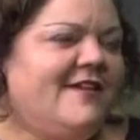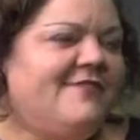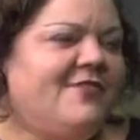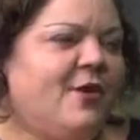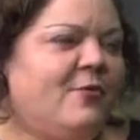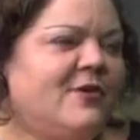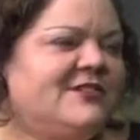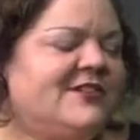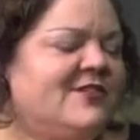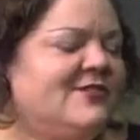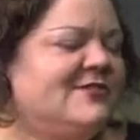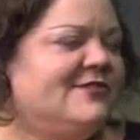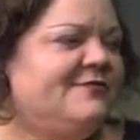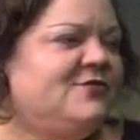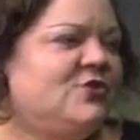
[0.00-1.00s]
there were
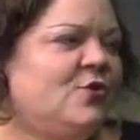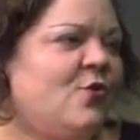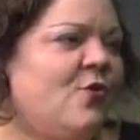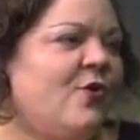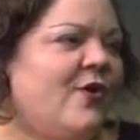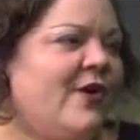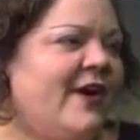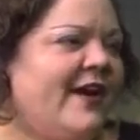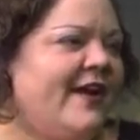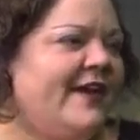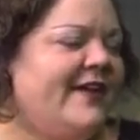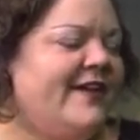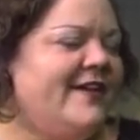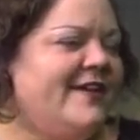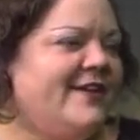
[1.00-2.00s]
tears of
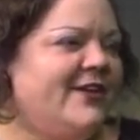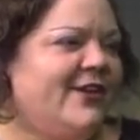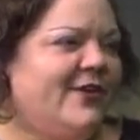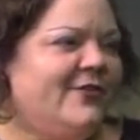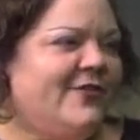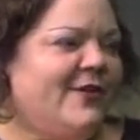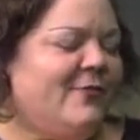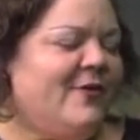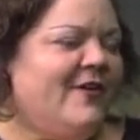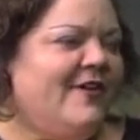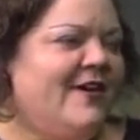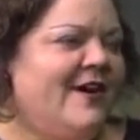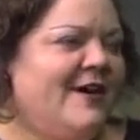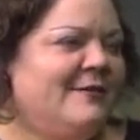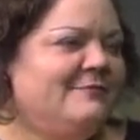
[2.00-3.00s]
joy, you know, there
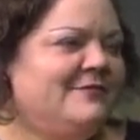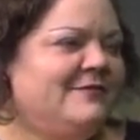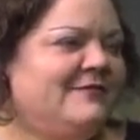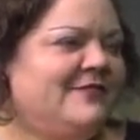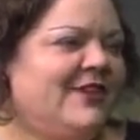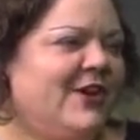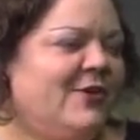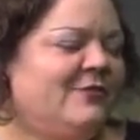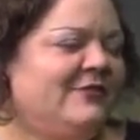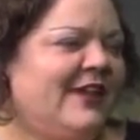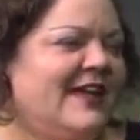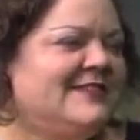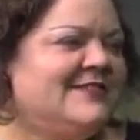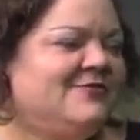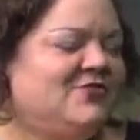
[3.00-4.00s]
were,
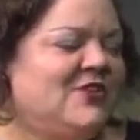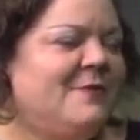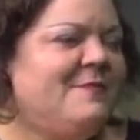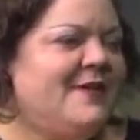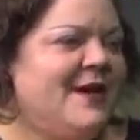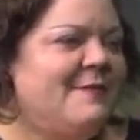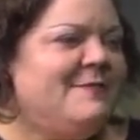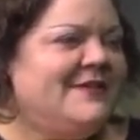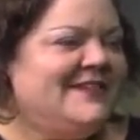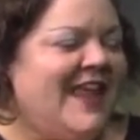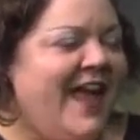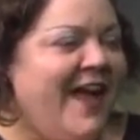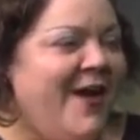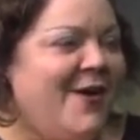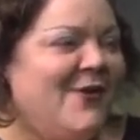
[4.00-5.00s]
lots of jumping up and
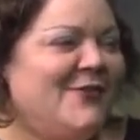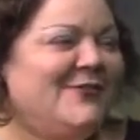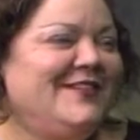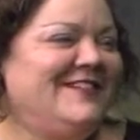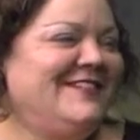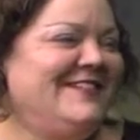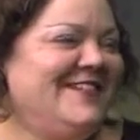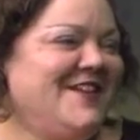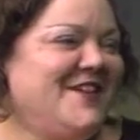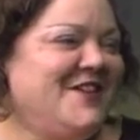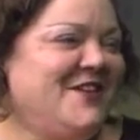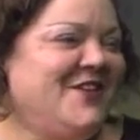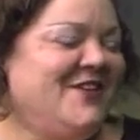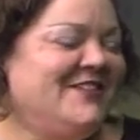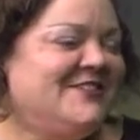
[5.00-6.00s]
down. And,
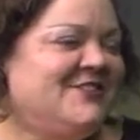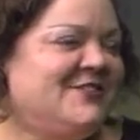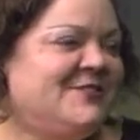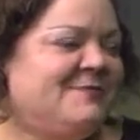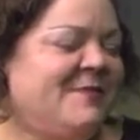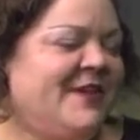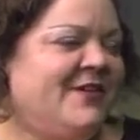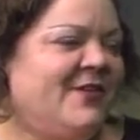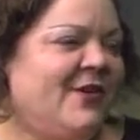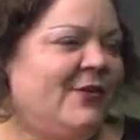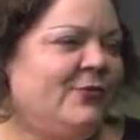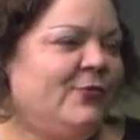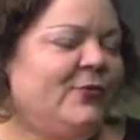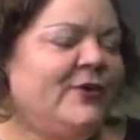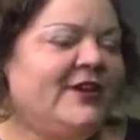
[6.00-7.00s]
you know, it's just been a
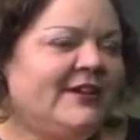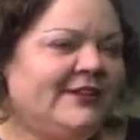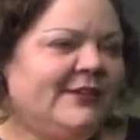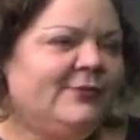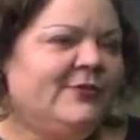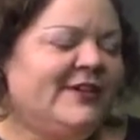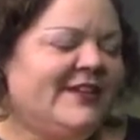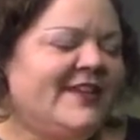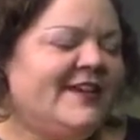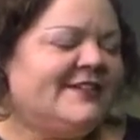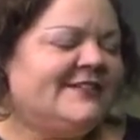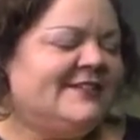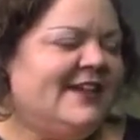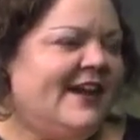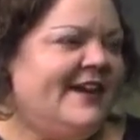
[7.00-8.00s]
really, really
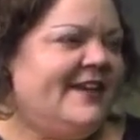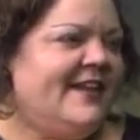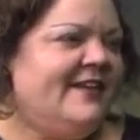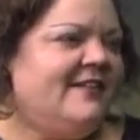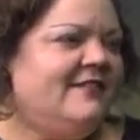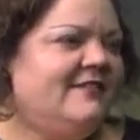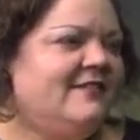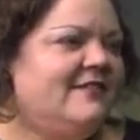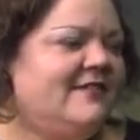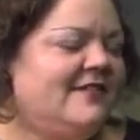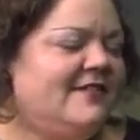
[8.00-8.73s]
exciting